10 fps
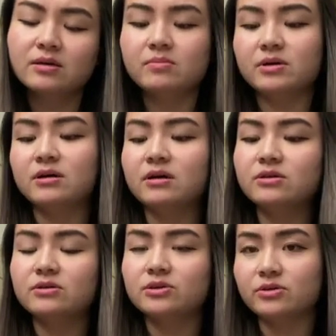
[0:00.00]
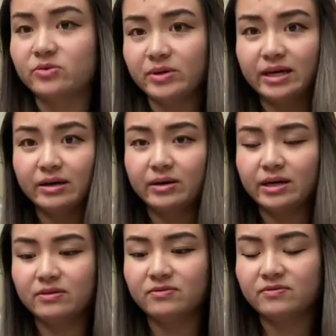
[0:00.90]
but it also showed me how
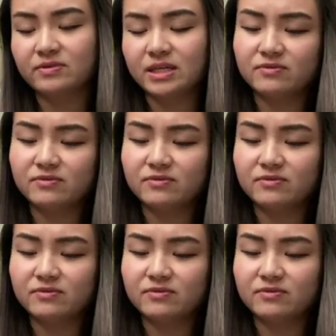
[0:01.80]
I've kind of